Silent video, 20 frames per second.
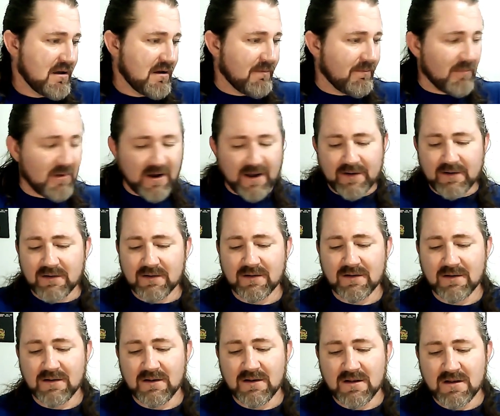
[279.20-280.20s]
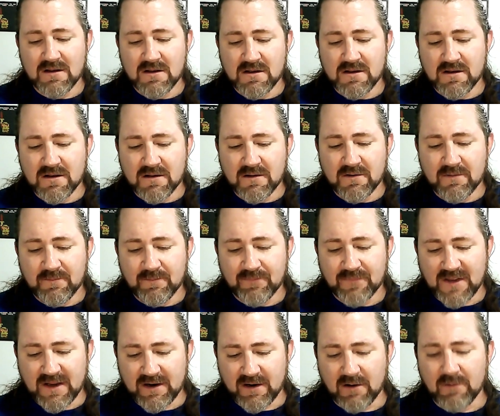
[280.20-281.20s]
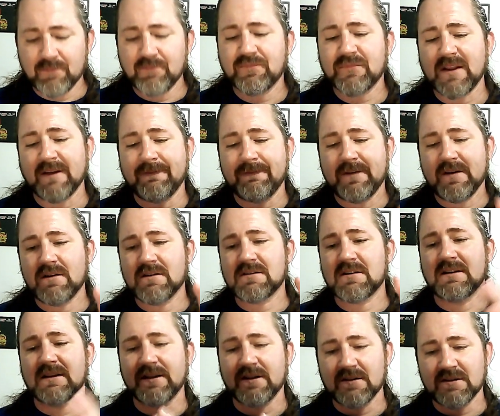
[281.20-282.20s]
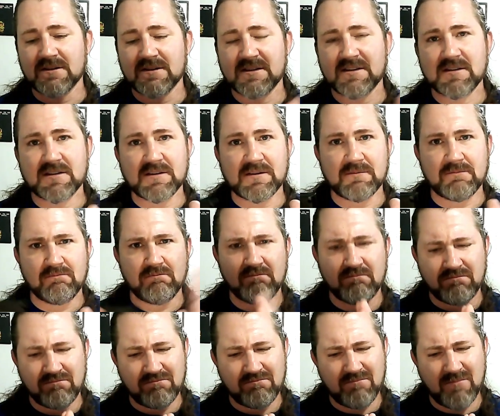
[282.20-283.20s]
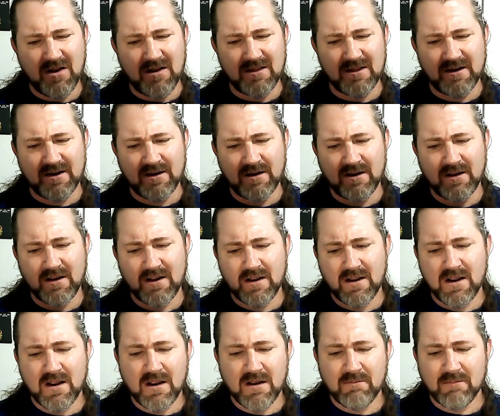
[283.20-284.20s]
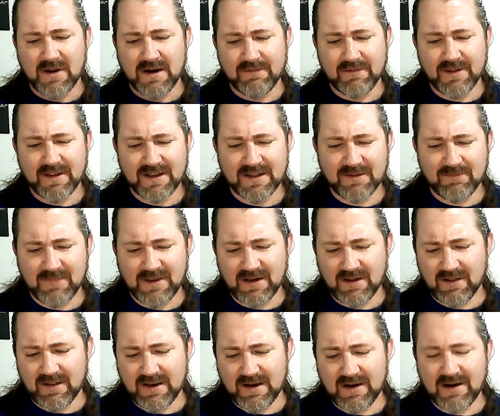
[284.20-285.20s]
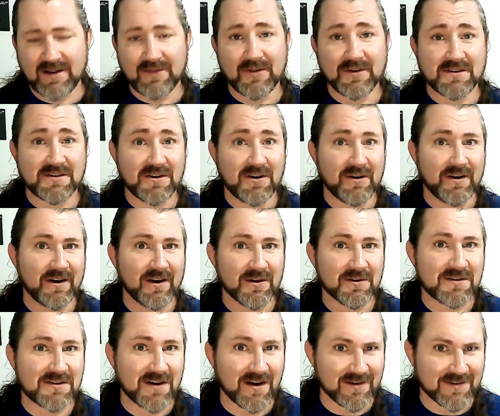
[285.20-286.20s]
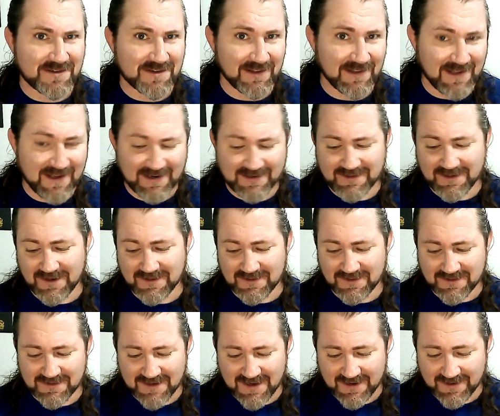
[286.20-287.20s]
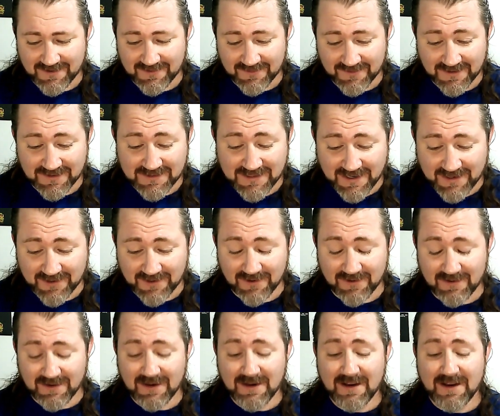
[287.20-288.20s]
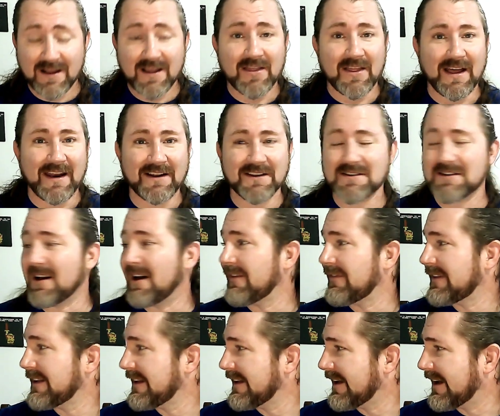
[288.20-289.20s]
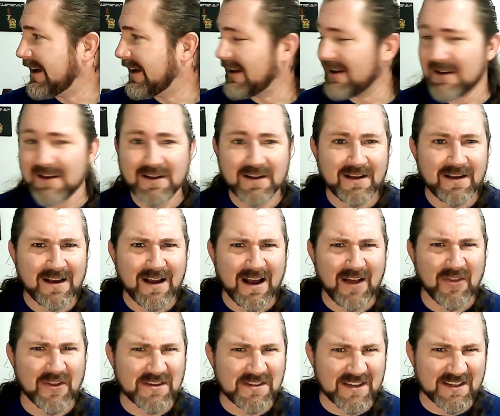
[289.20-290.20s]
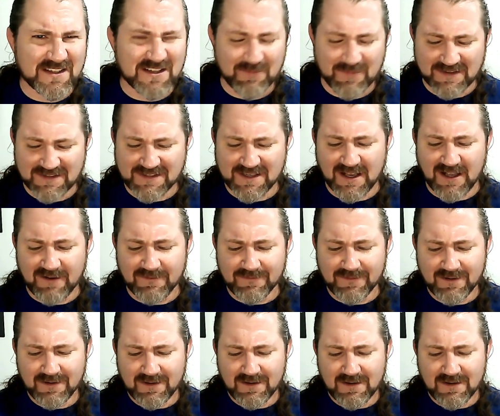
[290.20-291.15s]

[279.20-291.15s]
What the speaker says: But, no, it feels a little smaller, but everything in the middle there's no, start select, because it's not Nintendo. That is on the system itself.